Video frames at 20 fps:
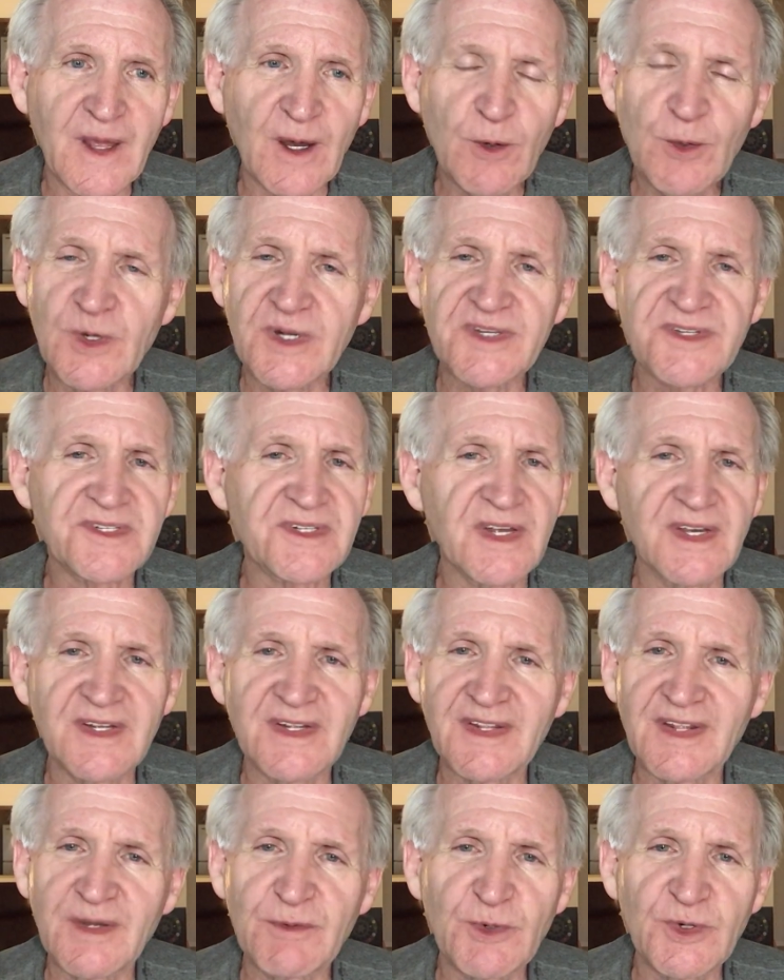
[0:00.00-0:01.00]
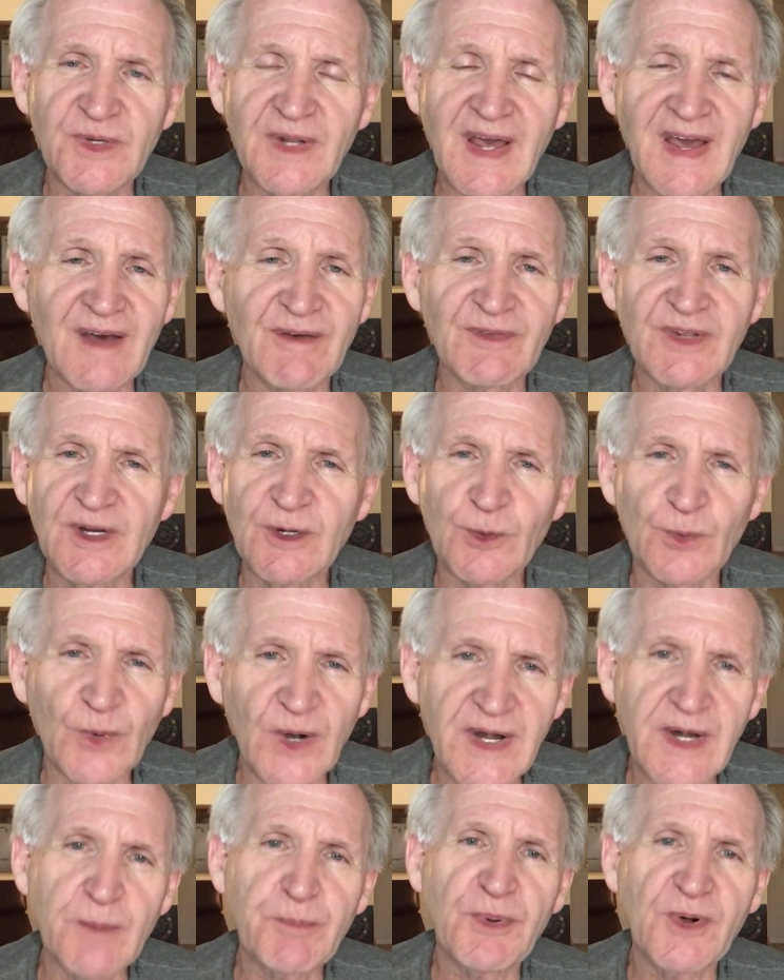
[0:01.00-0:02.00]
always they, they would have, you know,
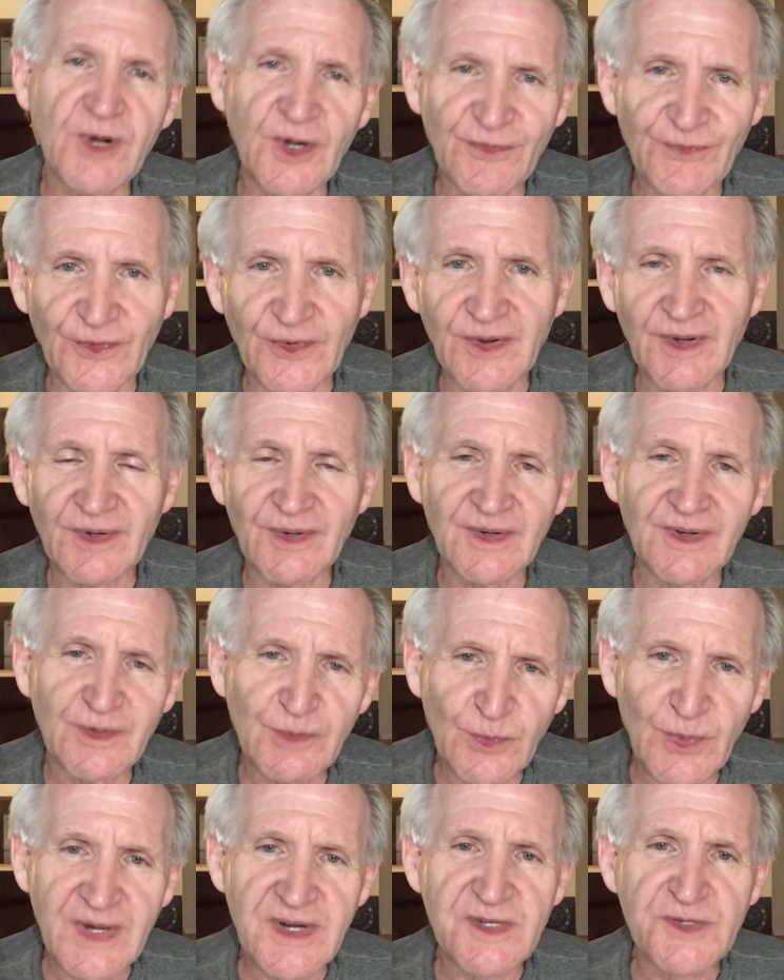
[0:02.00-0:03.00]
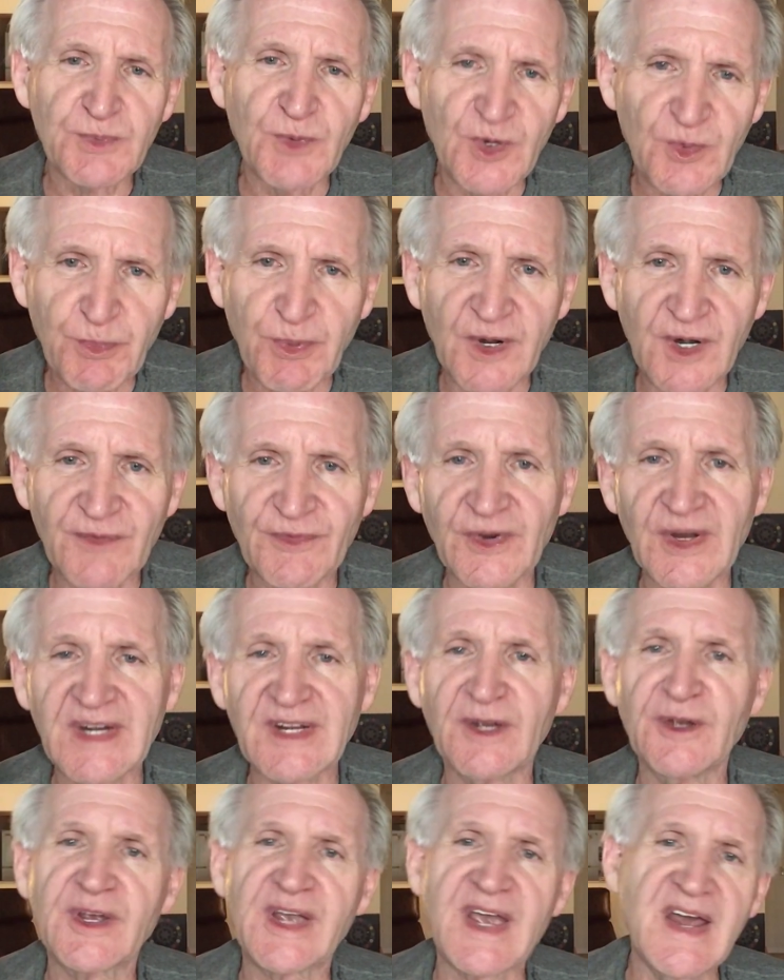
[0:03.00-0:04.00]
write a part for, write a small part for
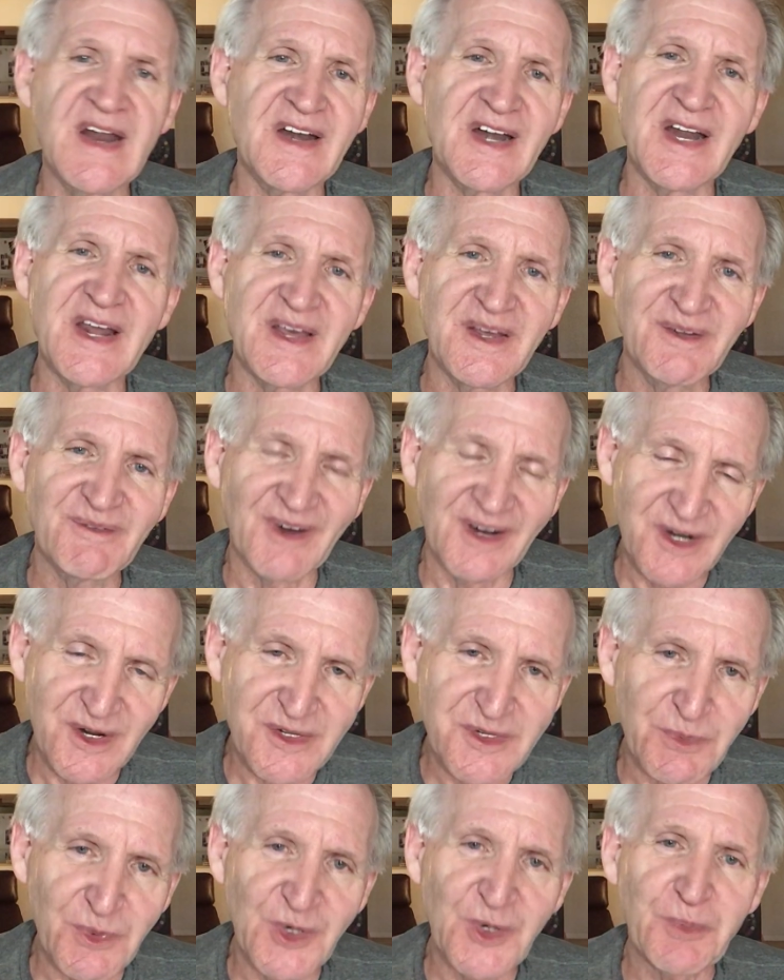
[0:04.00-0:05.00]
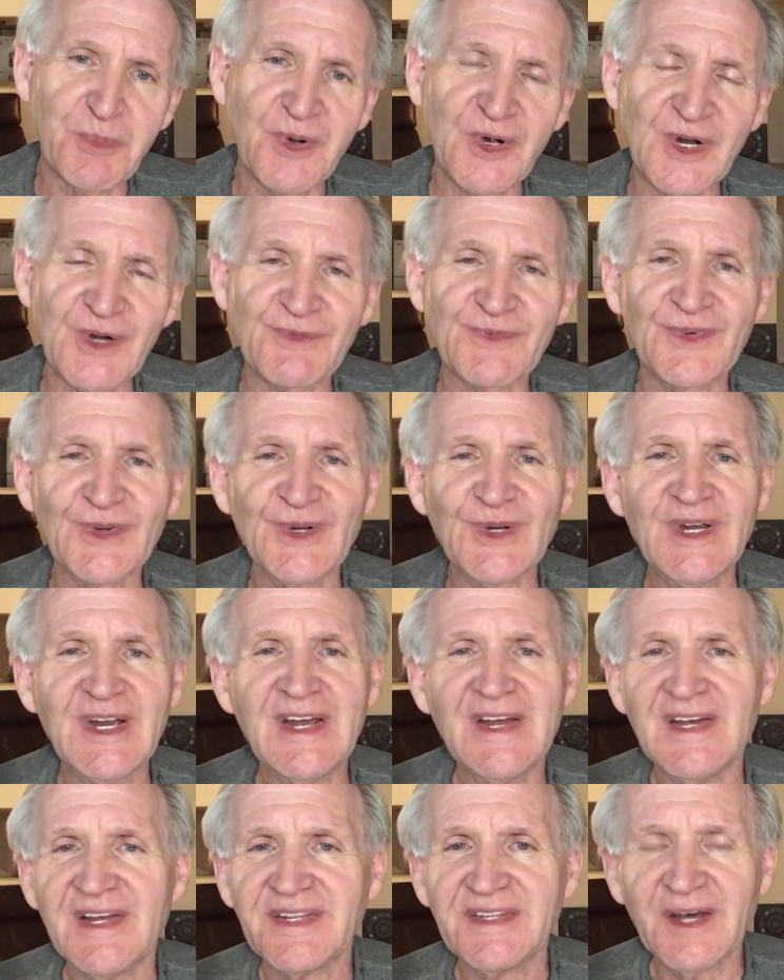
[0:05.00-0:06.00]
Edgar Kennedy, write a small part for
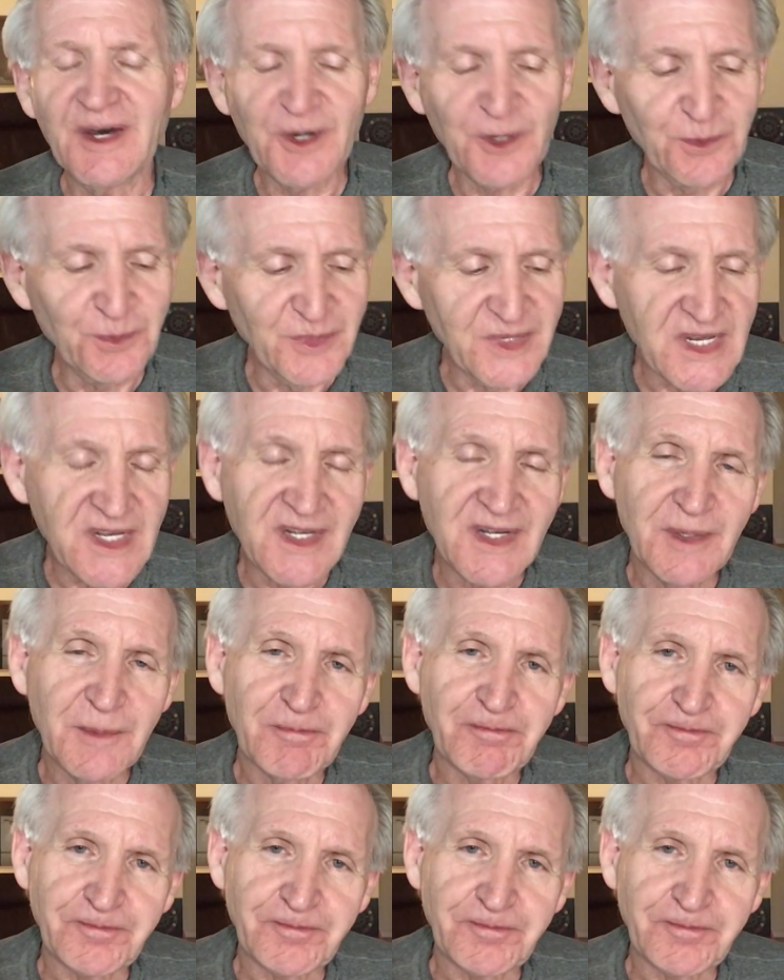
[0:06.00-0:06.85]
Donald Meek.